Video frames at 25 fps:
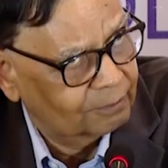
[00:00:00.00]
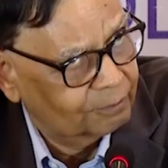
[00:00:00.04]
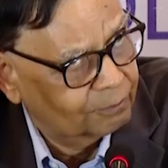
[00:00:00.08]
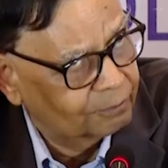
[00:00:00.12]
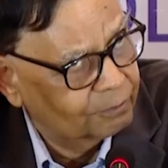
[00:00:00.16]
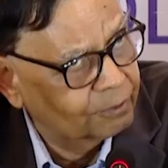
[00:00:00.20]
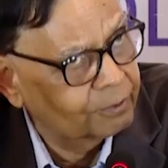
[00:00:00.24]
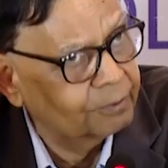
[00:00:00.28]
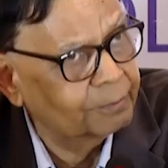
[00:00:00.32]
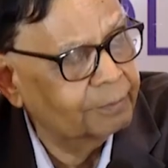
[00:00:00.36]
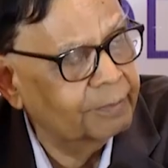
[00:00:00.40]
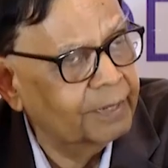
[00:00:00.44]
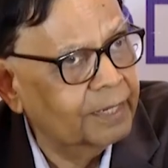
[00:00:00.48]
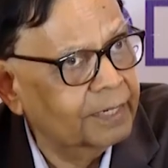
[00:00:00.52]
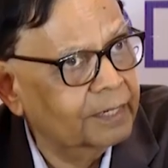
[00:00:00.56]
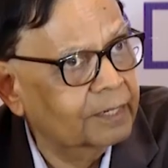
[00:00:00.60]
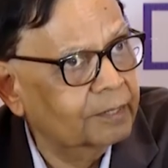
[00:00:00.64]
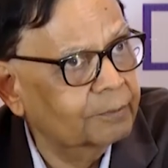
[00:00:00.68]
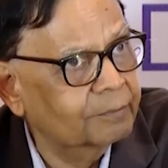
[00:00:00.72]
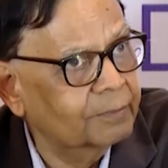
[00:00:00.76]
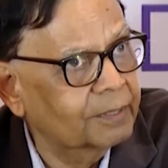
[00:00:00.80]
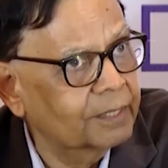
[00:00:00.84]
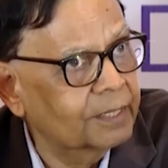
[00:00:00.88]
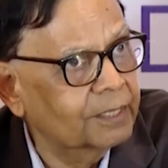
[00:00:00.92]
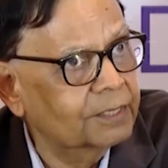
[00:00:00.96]
would make
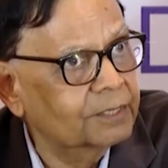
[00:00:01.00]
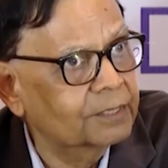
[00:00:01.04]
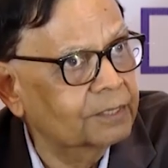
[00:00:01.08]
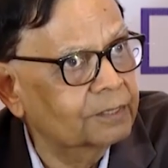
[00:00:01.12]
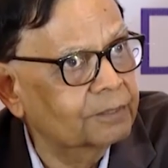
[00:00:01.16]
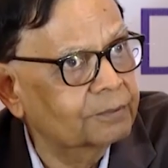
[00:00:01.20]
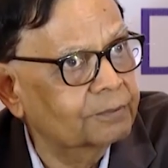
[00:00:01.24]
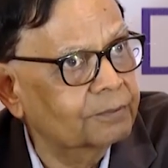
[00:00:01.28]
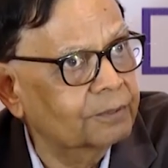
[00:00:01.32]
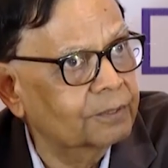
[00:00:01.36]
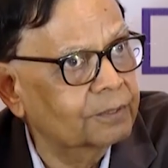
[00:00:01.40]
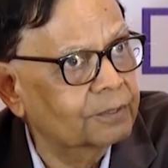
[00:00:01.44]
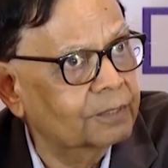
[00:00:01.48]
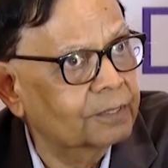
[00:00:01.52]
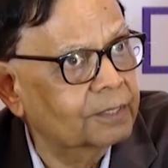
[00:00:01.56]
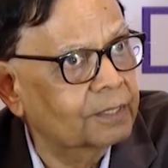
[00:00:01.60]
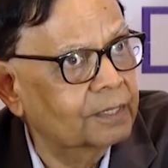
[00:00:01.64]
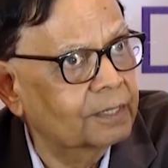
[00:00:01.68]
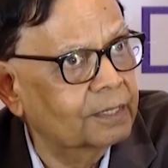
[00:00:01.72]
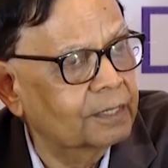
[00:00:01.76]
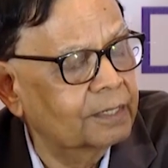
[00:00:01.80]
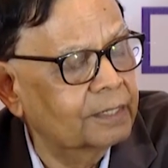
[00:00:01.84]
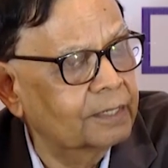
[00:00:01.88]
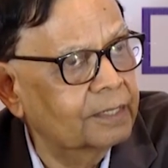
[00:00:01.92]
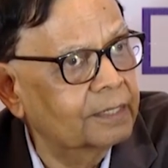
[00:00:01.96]
recommendations for
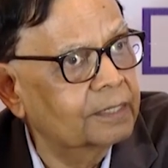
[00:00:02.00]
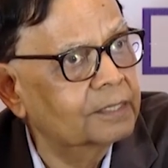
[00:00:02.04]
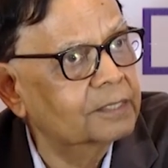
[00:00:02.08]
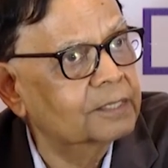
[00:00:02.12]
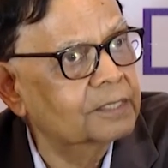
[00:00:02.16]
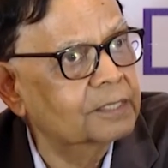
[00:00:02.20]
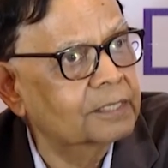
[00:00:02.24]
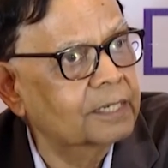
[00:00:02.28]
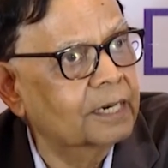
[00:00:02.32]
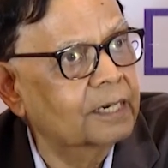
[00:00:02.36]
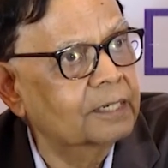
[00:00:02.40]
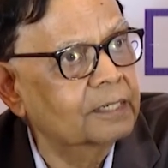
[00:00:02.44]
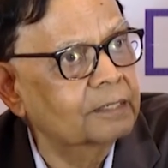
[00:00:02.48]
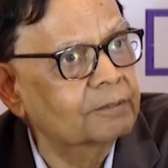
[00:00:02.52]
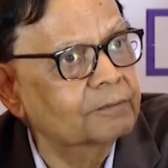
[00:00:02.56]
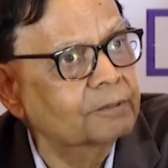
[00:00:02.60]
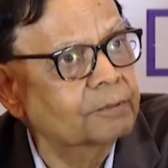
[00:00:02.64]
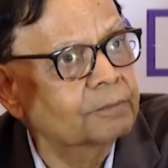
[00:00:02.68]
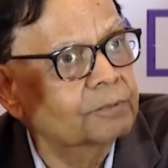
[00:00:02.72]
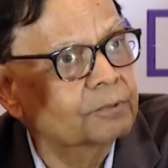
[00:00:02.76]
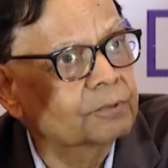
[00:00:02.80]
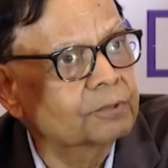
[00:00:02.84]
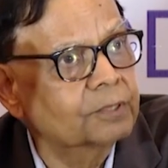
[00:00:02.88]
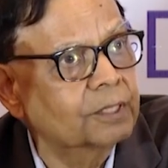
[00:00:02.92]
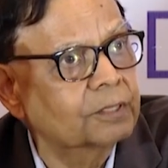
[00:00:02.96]
years starting
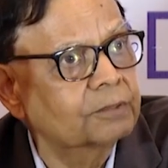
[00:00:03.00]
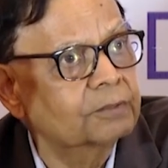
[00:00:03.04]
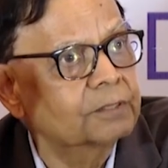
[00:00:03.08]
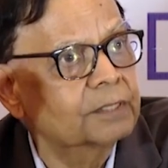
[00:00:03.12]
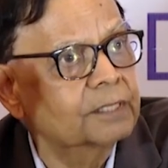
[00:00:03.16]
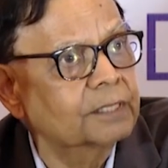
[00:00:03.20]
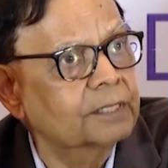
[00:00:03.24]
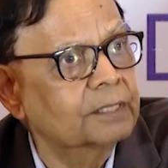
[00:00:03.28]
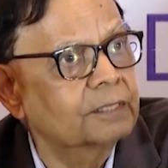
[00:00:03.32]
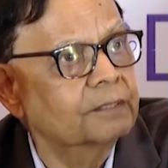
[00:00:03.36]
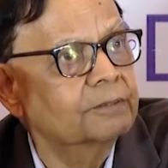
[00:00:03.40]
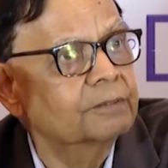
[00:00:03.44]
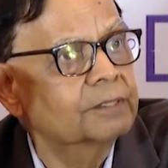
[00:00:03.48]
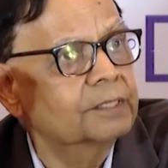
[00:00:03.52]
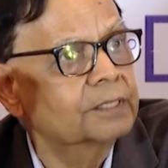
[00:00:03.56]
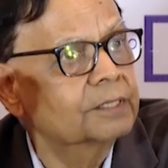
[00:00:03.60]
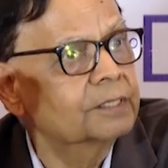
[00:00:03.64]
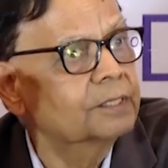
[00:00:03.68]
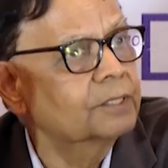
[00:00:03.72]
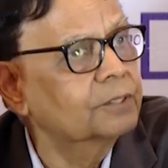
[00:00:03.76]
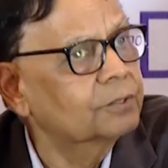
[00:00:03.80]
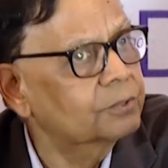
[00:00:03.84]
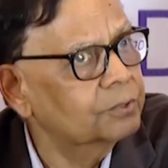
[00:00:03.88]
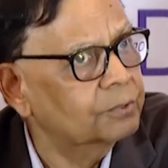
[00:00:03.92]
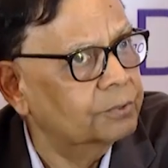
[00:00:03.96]
from
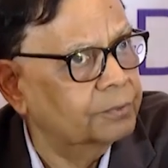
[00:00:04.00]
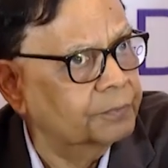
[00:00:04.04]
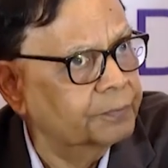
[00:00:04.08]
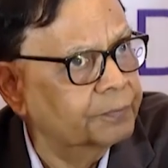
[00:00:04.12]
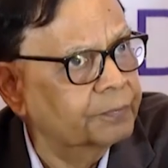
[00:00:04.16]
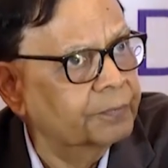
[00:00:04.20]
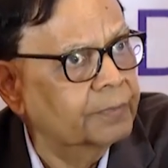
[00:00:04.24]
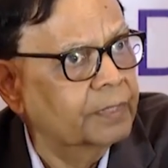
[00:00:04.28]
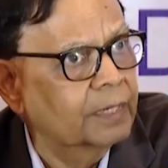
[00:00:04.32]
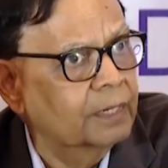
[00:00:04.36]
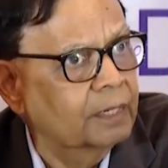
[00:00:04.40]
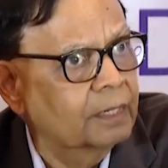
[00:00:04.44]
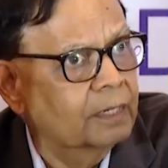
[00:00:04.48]
2031-32.